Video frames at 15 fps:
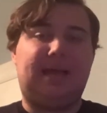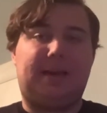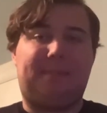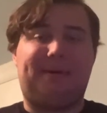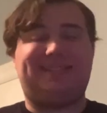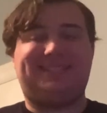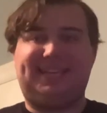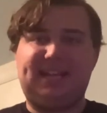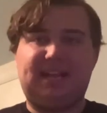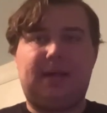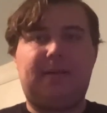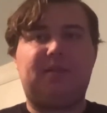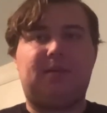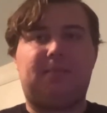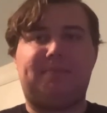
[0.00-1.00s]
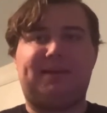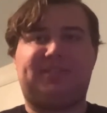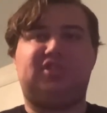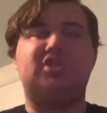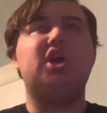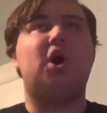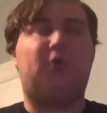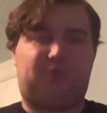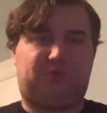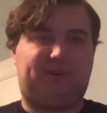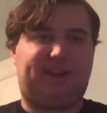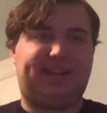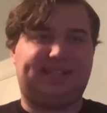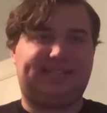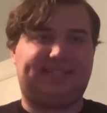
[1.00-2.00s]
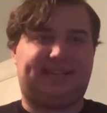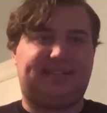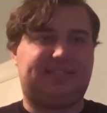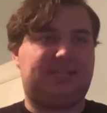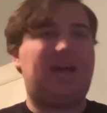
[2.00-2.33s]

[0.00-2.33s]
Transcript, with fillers: But Tina makes no freaking sense.